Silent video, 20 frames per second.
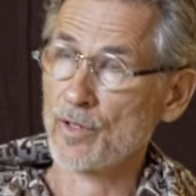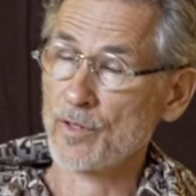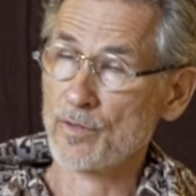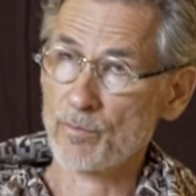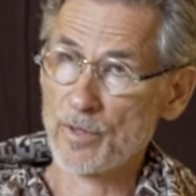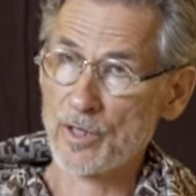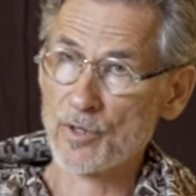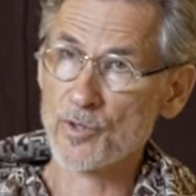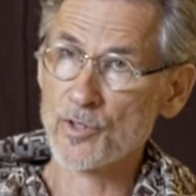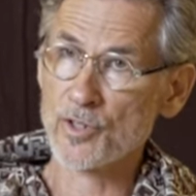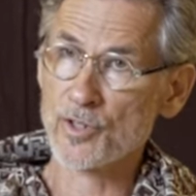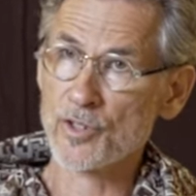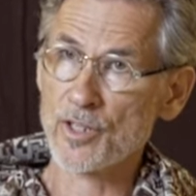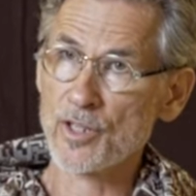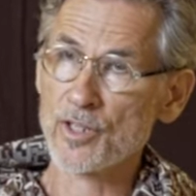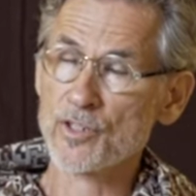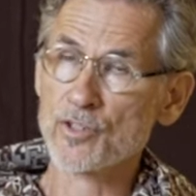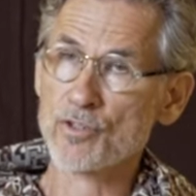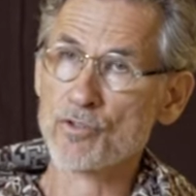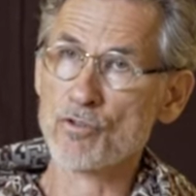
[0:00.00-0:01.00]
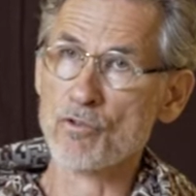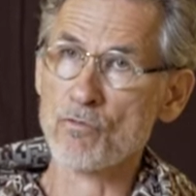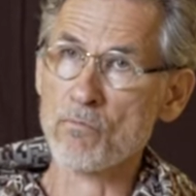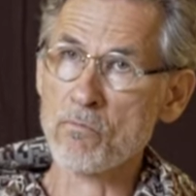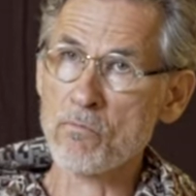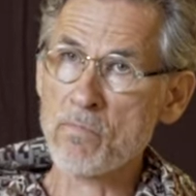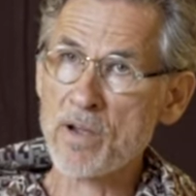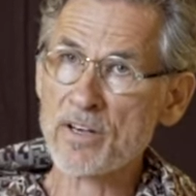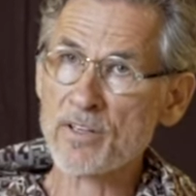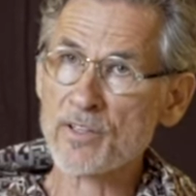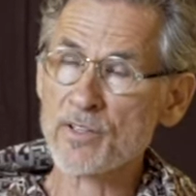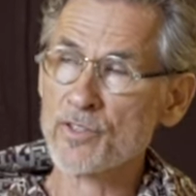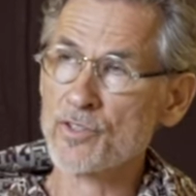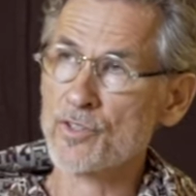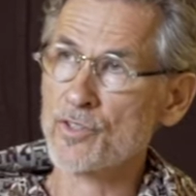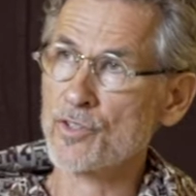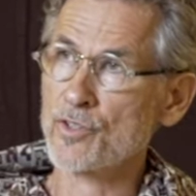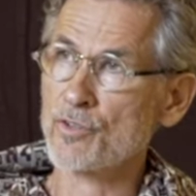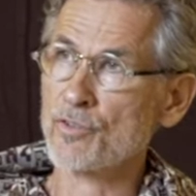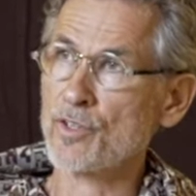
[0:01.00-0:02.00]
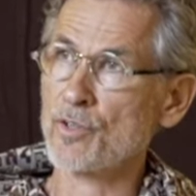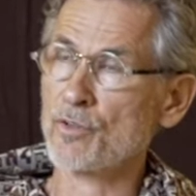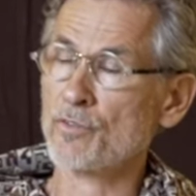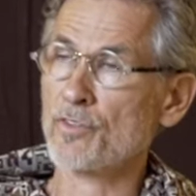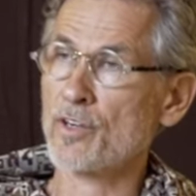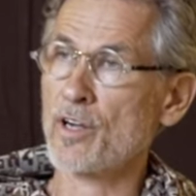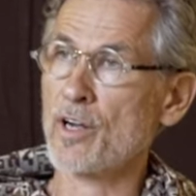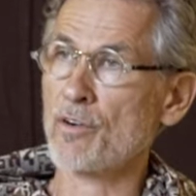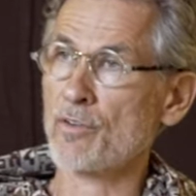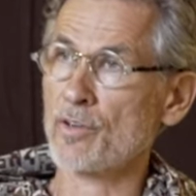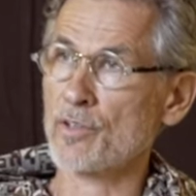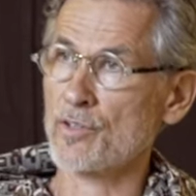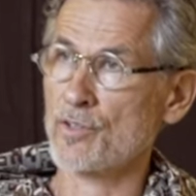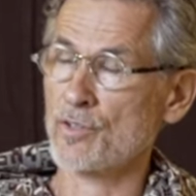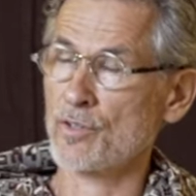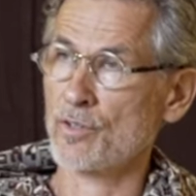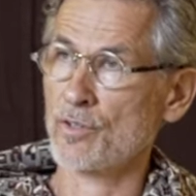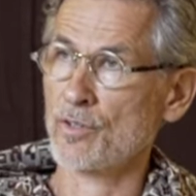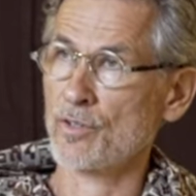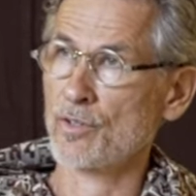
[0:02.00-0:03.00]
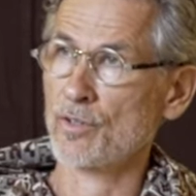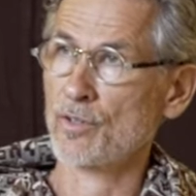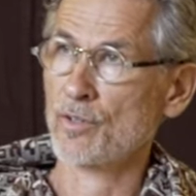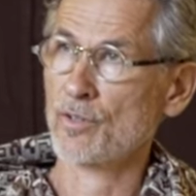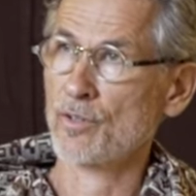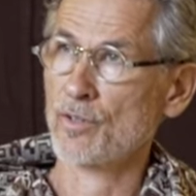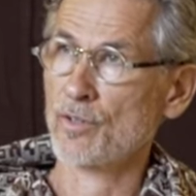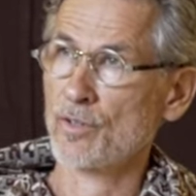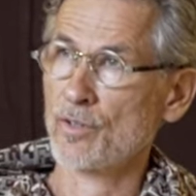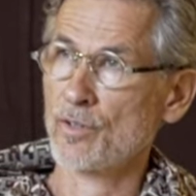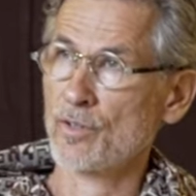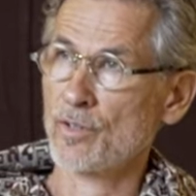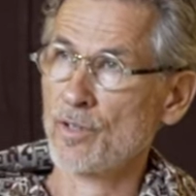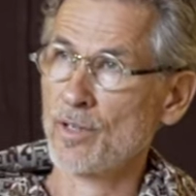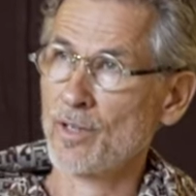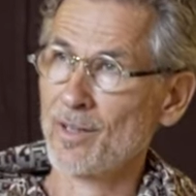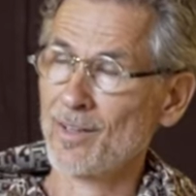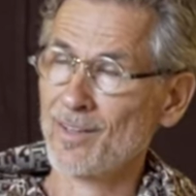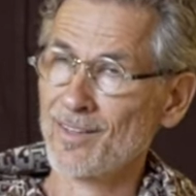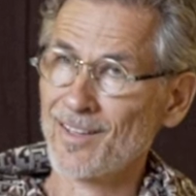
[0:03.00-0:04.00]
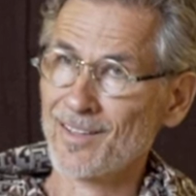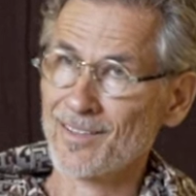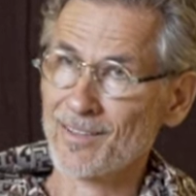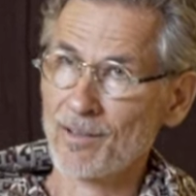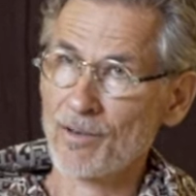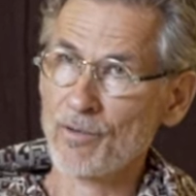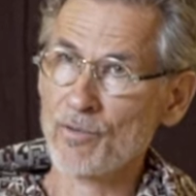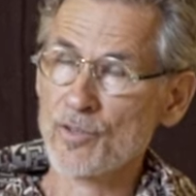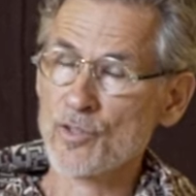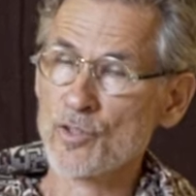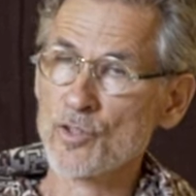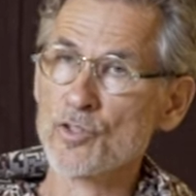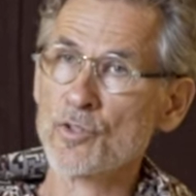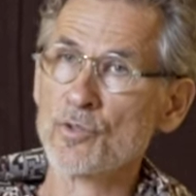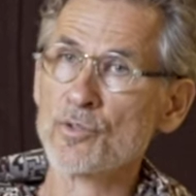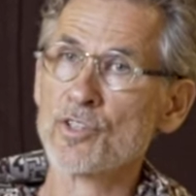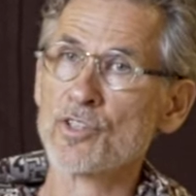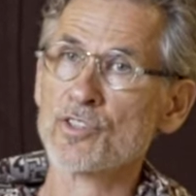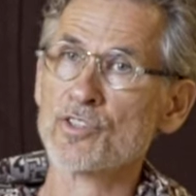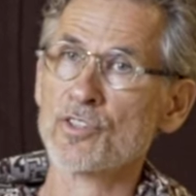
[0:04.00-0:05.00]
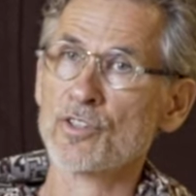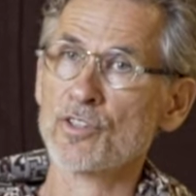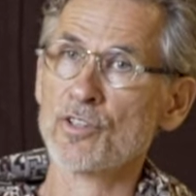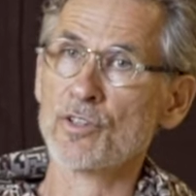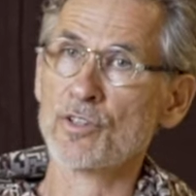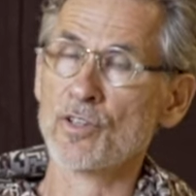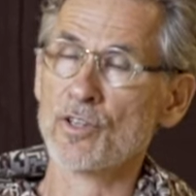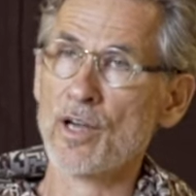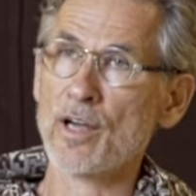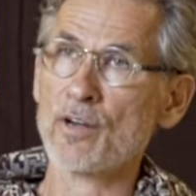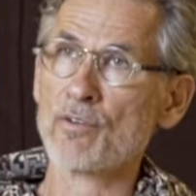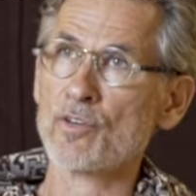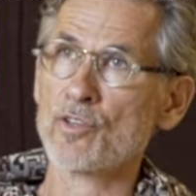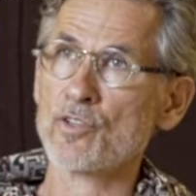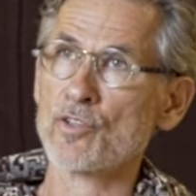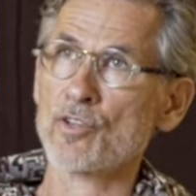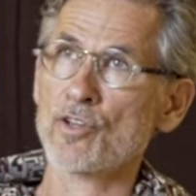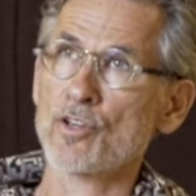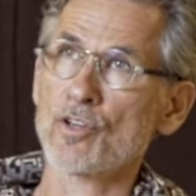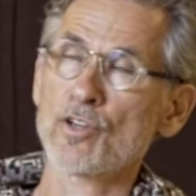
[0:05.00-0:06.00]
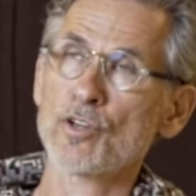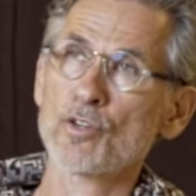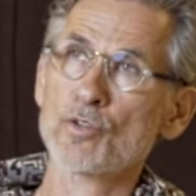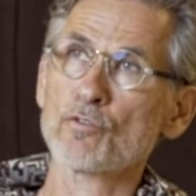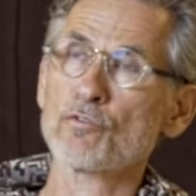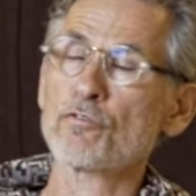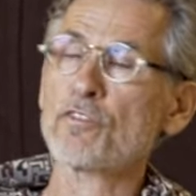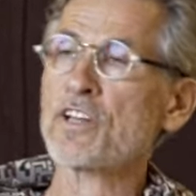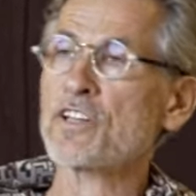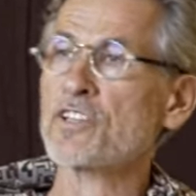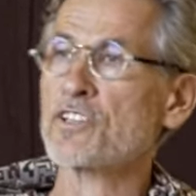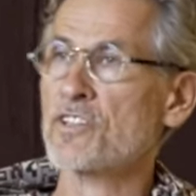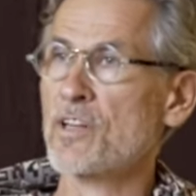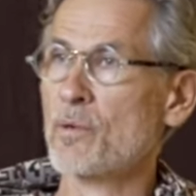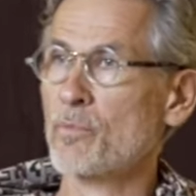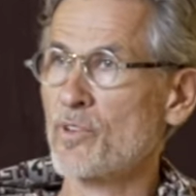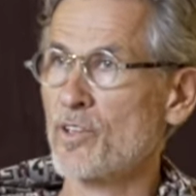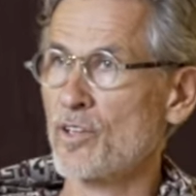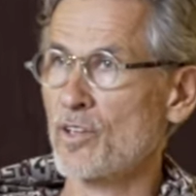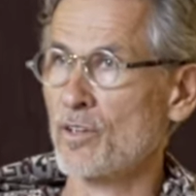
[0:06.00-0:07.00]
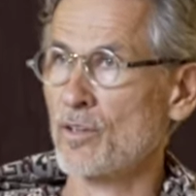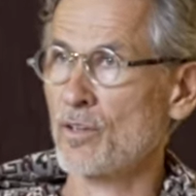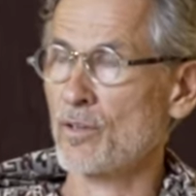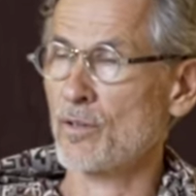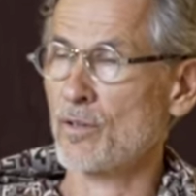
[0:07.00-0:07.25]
Because it takes tremendous degree of courage. And that courage is not just the courage to face something.